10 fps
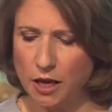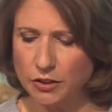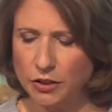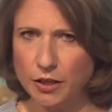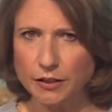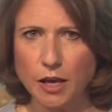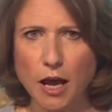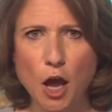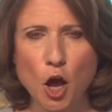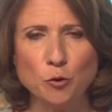to this,
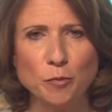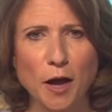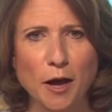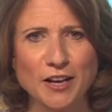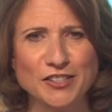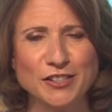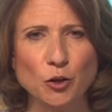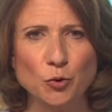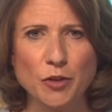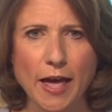I hope, and
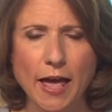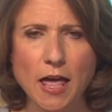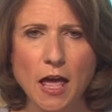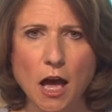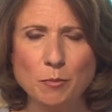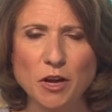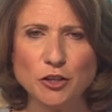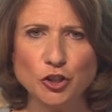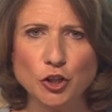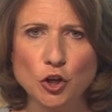still there.
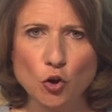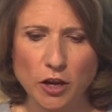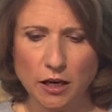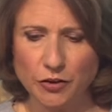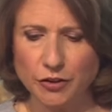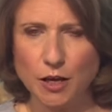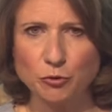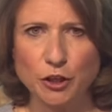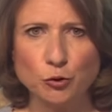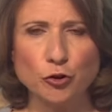Just looking at the
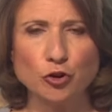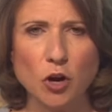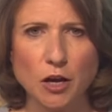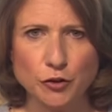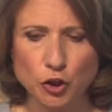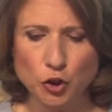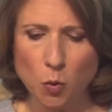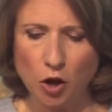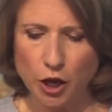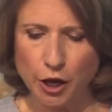subjects or the trials that
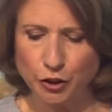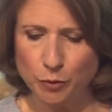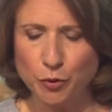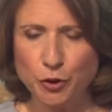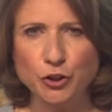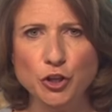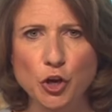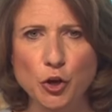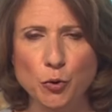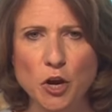you are going to
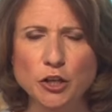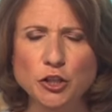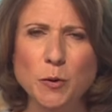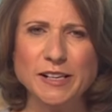pursue, do you